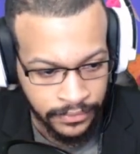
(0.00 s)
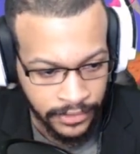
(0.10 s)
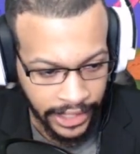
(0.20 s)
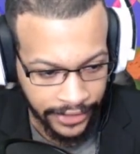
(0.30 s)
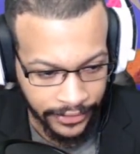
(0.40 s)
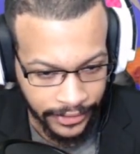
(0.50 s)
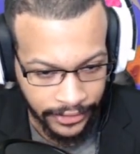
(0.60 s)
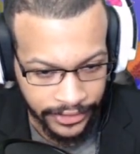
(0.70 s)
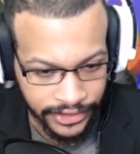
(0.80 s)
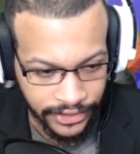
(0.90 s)
Yeah, there we go.
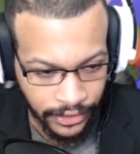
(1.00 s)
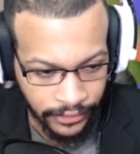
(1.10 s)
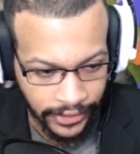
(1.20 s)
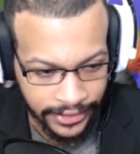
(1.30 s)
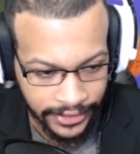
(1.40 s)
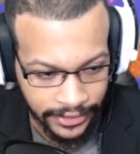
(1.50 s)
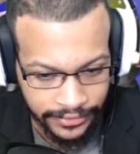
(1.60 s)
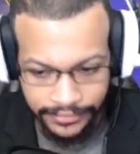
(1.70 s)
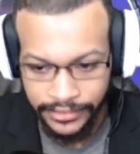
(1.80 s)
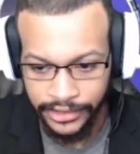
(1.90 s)
There's a duo right there.
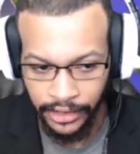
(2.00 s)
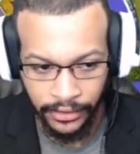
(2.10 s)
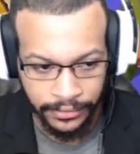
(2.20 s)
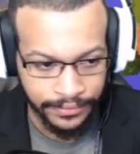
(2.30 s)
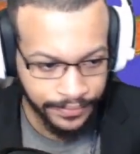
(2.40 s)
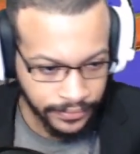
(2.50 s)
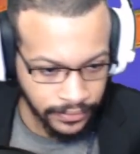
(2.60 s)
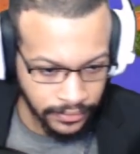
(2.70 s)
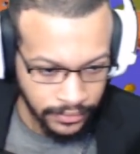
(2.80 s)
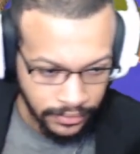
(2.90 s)
So
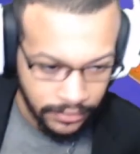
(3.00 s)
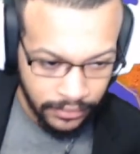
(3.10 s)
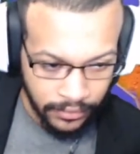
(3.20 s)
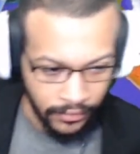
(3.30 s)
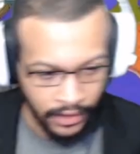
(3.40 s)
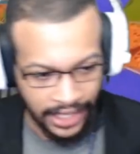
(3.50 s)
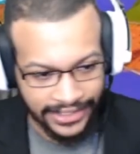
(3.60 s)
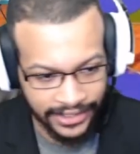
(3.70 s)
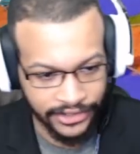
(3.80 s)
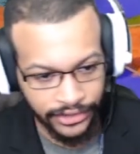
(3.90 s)
I
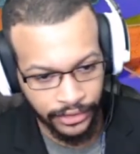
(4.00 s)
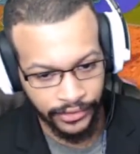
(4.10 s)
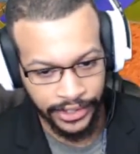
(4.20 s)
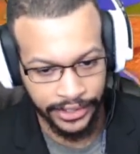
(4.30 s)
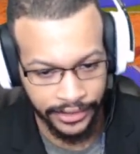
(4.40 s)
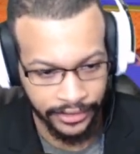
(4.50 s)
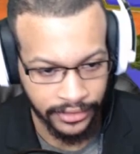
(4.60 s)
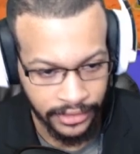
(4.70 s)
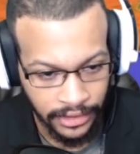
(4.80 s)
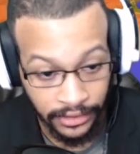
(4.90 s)
see this duo right here.
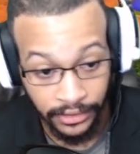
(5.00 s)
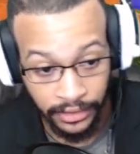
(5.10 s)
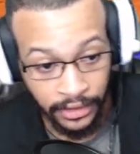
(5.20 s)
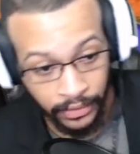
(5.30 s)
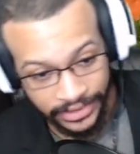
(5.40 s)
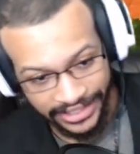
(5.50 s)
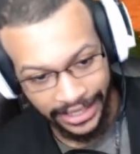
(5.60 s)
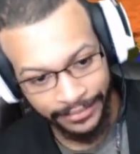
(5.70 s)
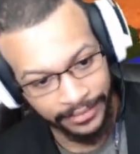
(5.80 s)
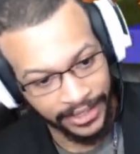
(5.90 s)
Once
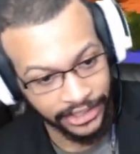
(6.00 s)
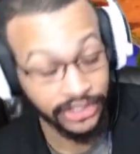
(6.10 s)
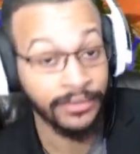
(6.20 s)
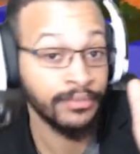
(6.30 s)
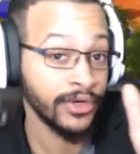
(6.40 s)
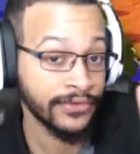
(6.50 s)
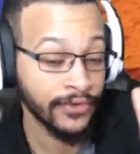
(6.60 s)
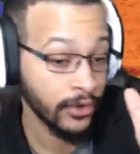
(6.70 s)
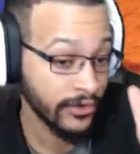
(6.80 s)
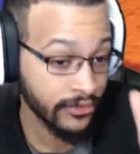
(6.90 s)
again, I'm making sure I'm pretty
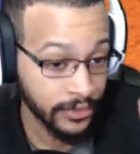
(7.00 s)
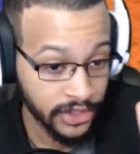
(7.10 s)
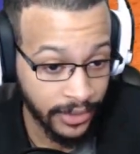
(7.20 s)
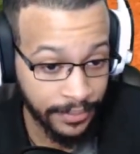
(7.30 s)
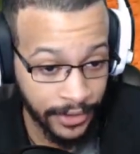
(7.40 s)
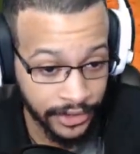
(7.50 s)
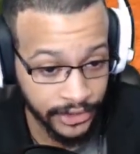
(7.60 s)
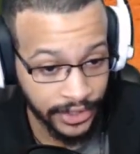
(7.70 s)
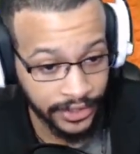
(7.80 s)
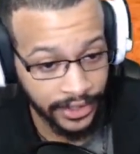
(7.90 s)
far away from this so my
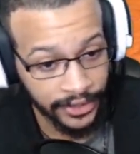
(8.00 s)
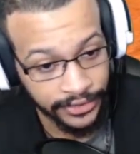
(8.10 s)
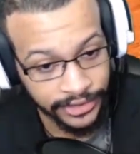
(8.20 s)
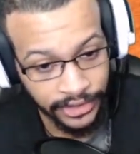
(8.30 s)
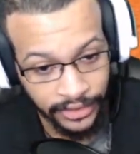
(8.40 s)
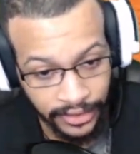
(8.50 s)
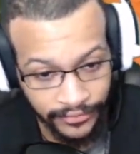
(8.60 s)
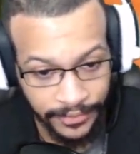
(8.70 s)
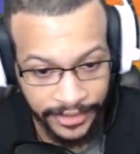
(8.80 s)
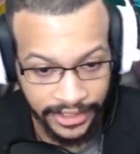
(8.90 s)
parachute indicator doesn't go off.
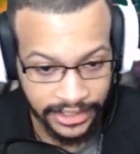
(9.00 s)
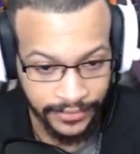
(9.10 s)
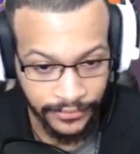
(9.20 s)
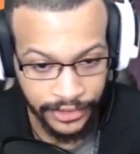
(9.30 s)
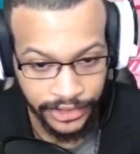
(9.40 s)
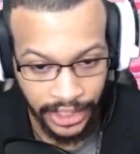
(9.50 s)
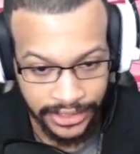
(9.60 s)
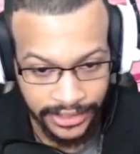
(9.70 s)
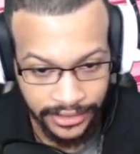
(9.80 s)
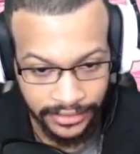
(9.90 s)
I'm going to get some free
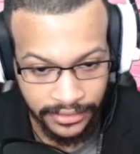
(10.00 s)
shots here.